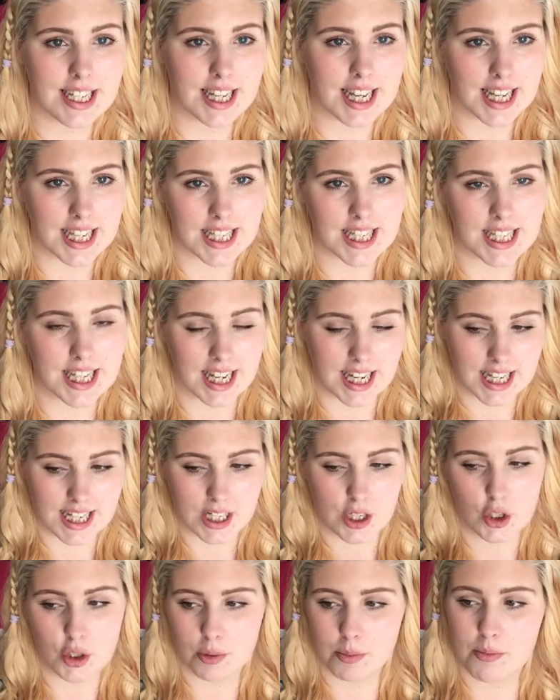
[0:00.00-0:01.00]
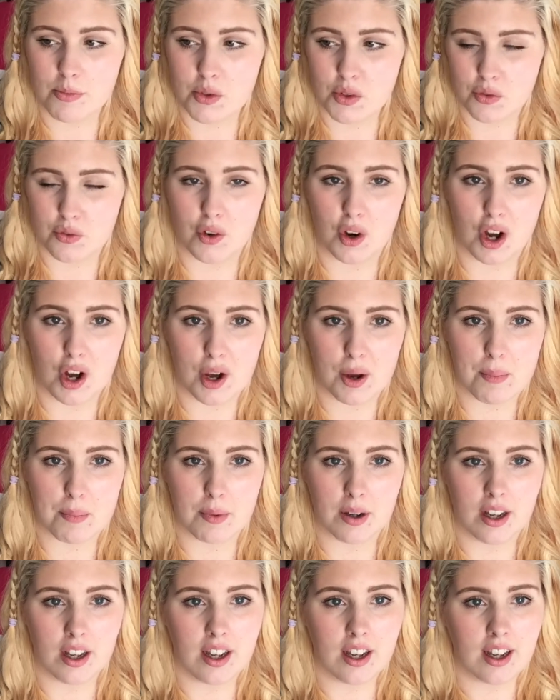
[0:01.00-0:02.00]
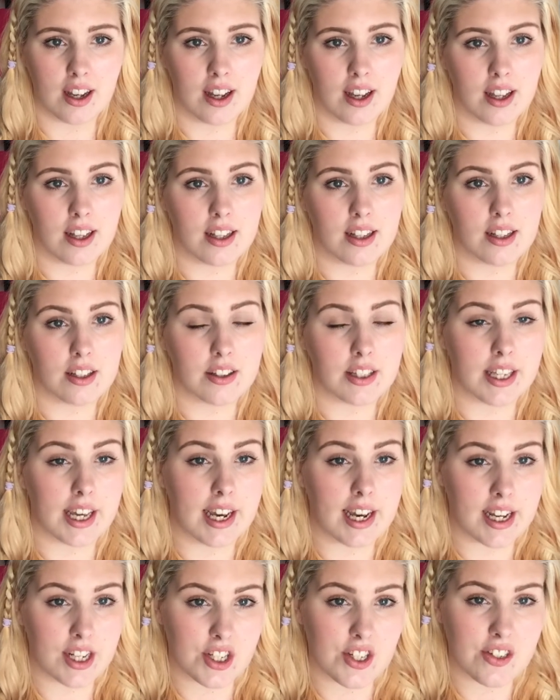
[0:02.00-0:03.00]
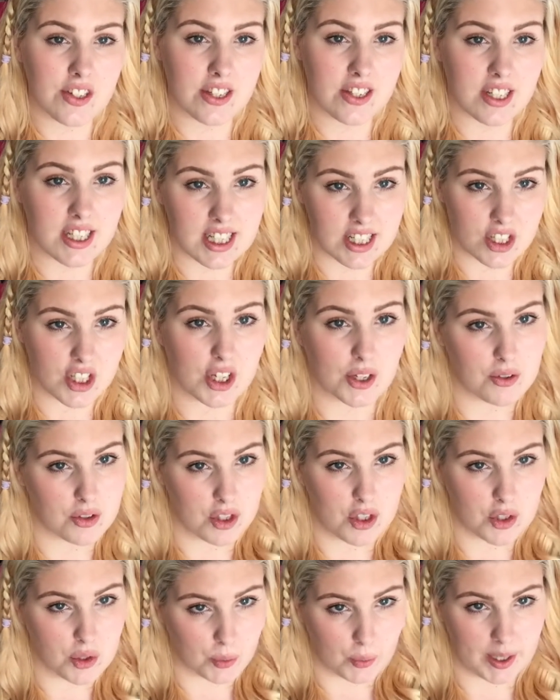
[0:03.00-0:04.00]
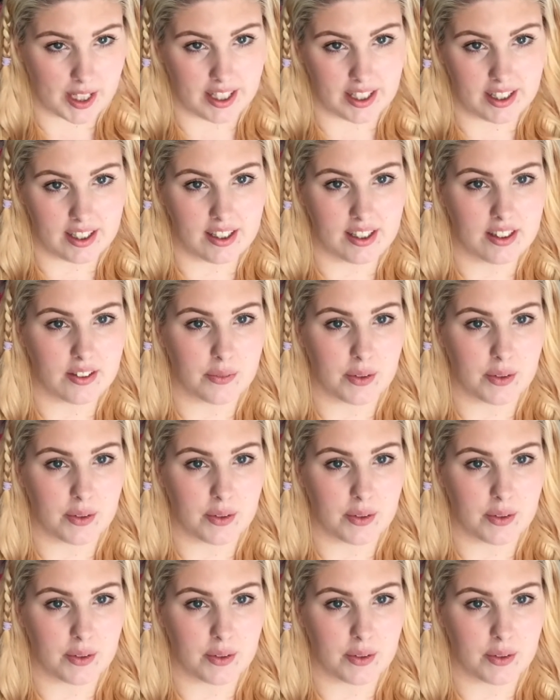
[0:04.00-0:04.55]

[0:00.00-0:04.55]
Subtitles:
it comes from the urgency to need to go to the toilet.